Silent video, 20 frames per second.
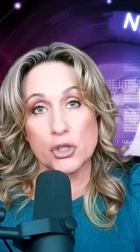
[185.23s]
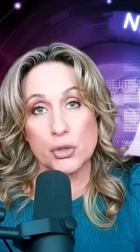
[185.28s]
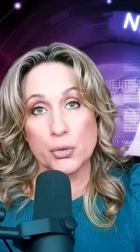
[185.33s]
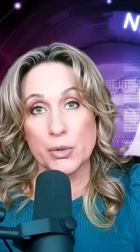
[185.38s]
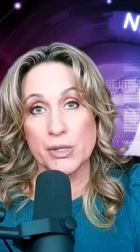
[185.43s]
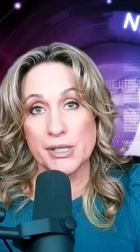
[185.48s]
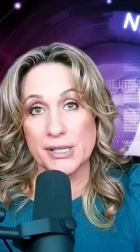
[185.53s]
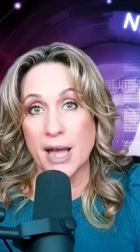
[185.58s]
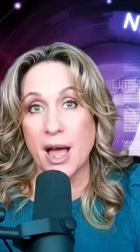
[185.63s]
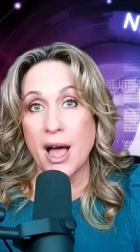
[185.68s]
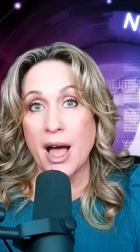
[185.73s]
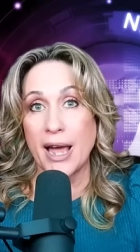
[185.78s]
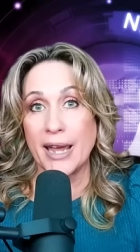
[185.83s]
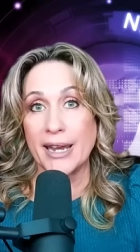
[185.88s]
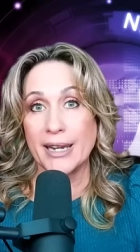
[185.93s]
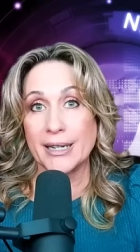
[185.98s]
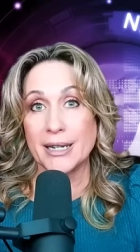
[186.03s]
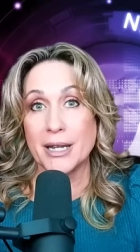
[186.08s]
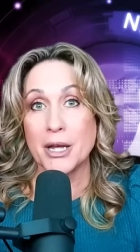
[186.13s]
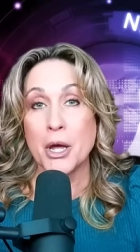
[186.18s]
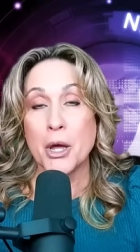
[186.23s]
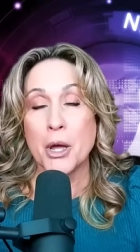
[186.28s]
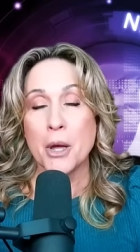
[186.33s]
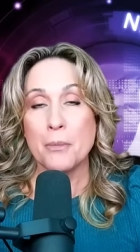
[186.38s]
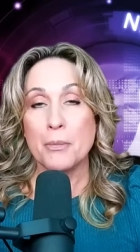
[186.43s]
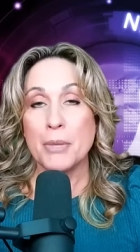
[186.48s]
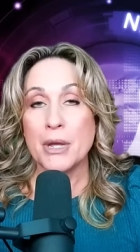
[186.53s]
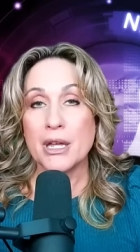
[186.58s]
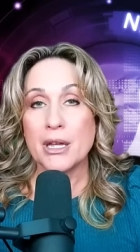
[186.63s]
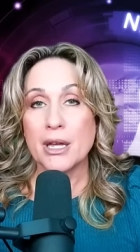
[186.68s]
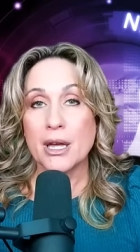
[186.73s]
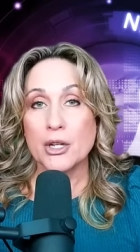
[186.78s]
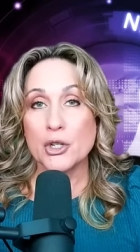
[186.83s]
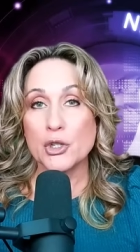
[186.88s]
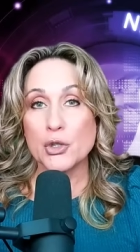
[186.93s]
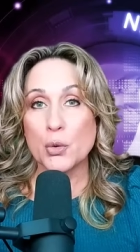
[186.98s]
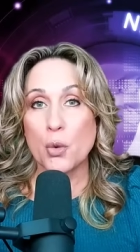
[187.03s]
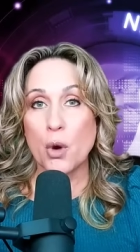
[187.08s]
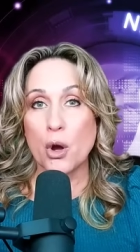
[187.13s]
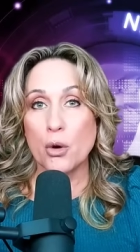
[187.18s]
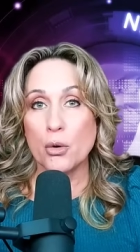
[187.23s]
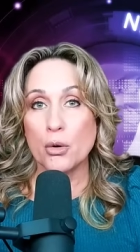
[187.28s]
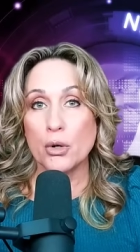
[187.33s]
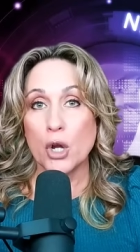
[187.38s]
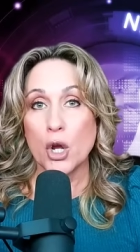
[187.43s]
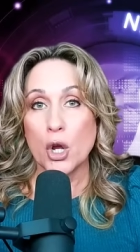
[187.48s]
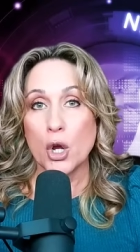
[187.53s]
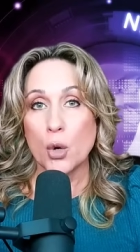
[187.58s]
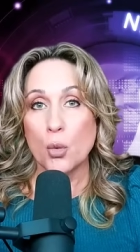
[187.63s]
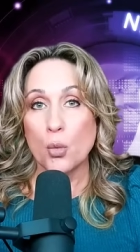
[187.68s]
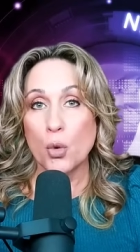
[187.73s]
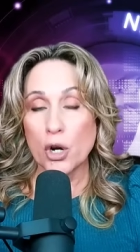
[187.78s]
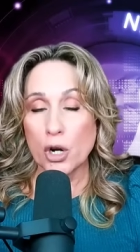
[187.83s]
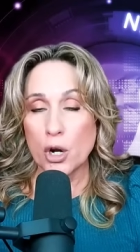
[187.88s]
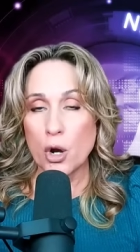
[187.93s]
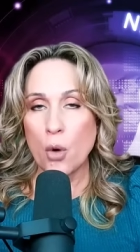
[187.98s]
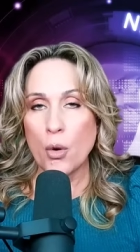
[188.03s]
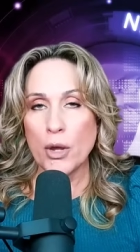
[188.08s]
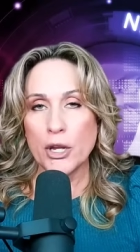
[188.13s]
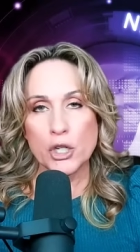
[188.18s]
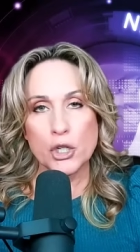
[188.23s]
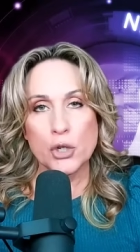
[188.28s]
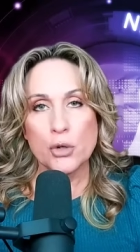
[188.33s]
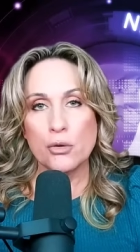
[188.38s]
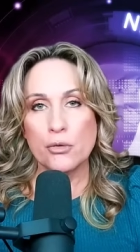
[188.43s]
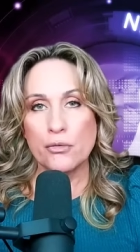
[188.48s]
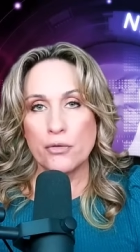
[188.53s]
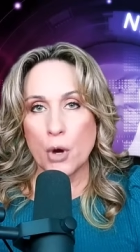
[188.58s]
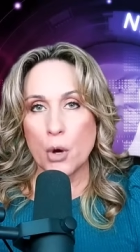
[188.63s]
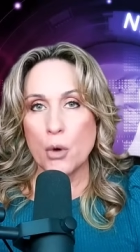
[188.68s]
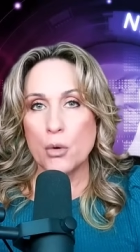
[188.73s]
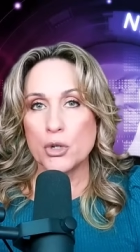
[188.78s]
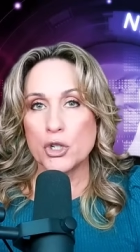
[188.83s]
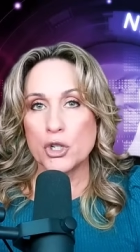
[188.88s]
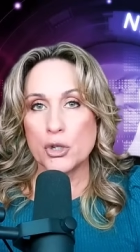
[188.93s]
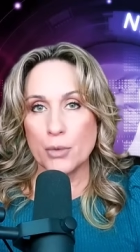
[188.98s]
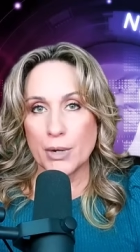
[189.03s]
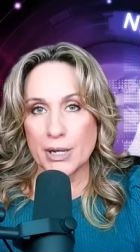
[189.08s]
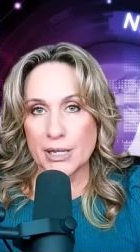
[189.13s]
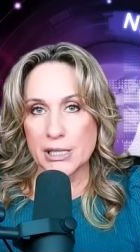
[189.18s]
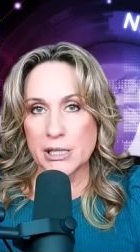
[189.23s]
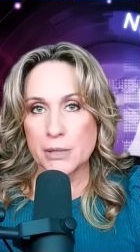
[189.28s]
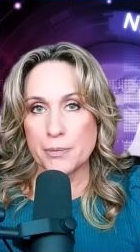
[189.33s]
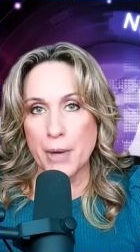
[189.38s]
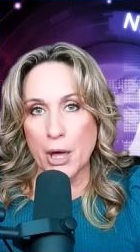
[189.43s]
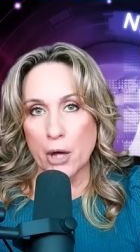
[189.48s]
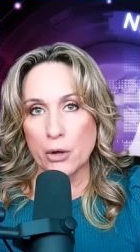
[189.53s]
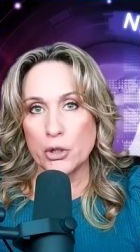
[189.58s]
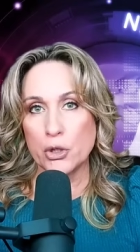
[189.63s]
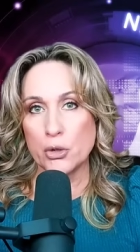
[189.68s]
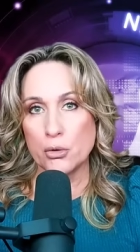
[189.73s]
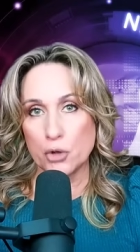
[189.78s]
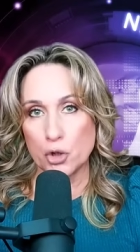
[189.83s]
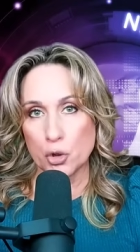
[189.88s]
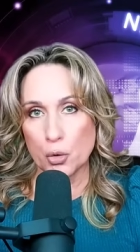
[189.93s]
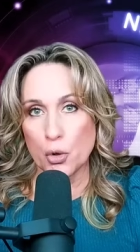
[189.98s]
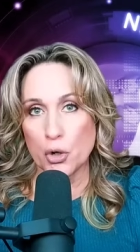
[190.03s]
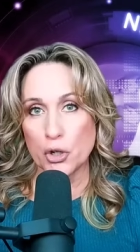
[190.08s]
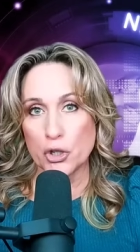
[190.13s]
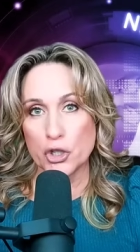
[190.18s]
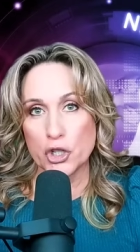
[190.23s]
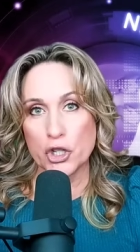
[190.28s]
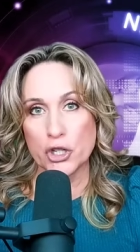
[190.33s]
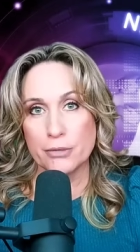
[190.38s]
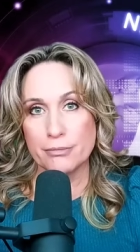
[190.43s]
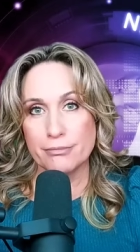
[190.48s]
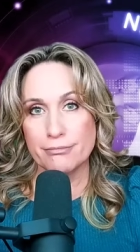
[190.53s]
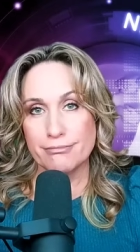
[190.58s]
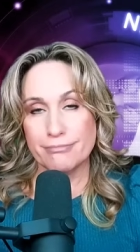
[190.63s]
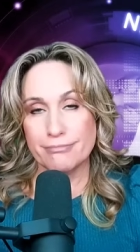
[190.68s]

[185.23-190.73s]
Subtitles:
just resign because, quote, "We're going to vote to expel you, George."